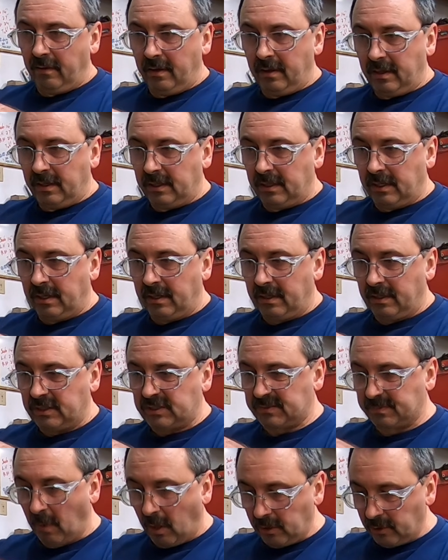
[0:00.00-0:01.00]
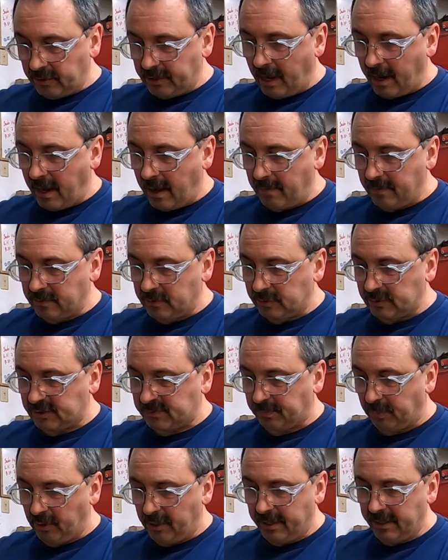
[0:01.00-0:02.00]
JKU in the back of my
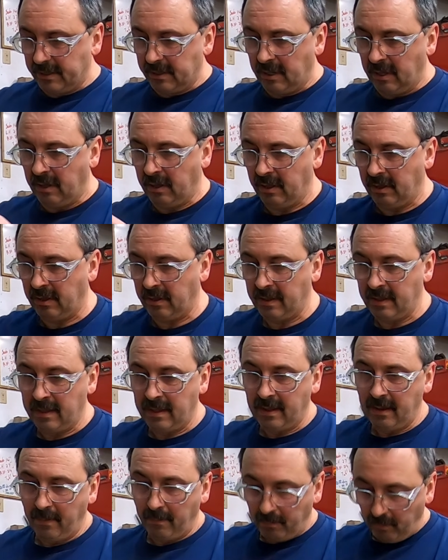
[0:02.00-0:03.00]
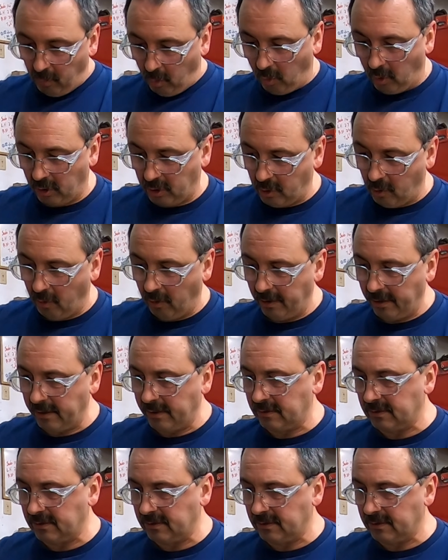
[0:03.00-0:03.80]
TJ, and that works out perfectly.